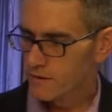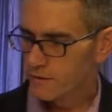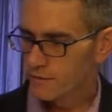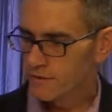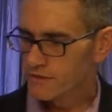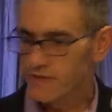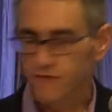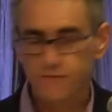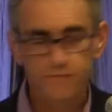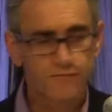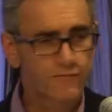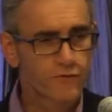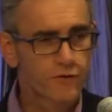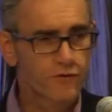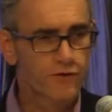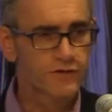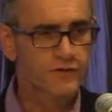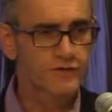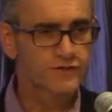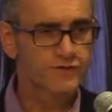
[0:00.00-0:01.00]
We'd get
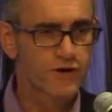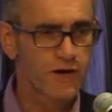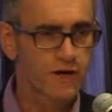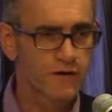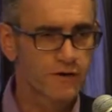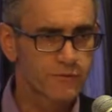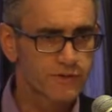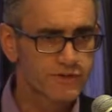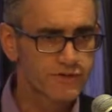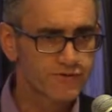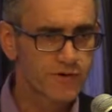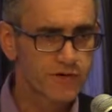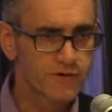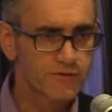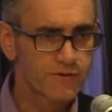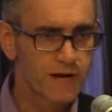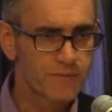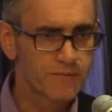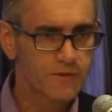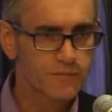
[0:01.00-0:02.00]
4 on a truck, we'd
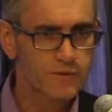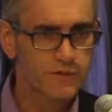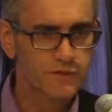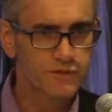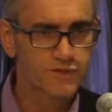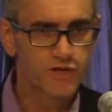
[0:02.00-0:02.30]
shrink wrap them in the